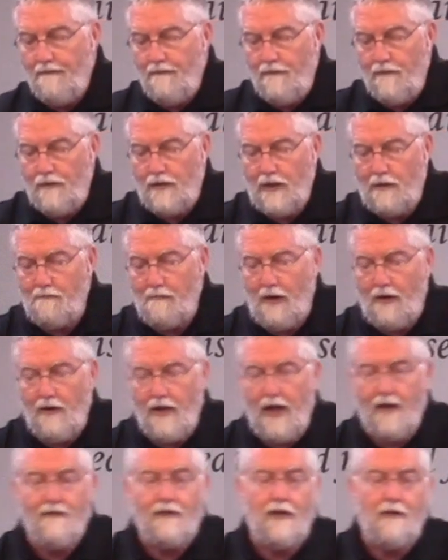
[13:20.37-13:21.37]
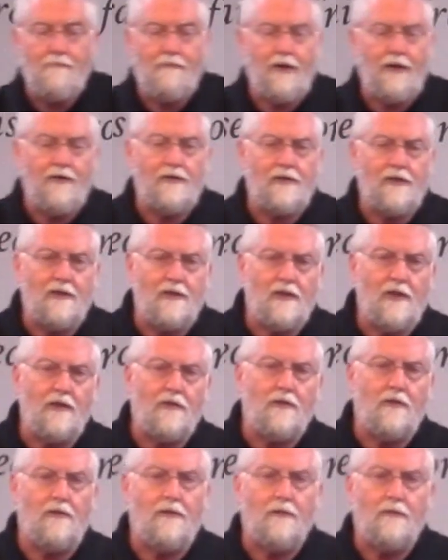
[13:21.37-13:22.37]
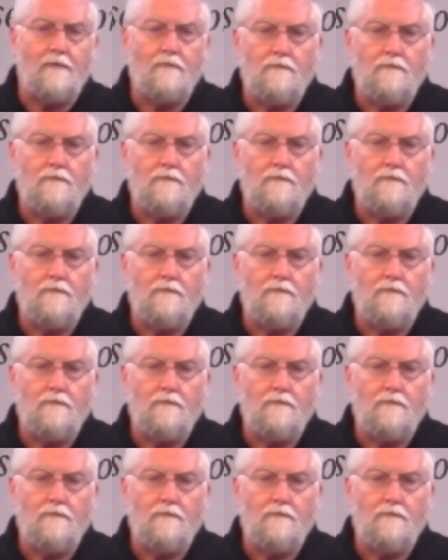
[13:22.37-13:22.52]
Did Mary have any brothers and sisters?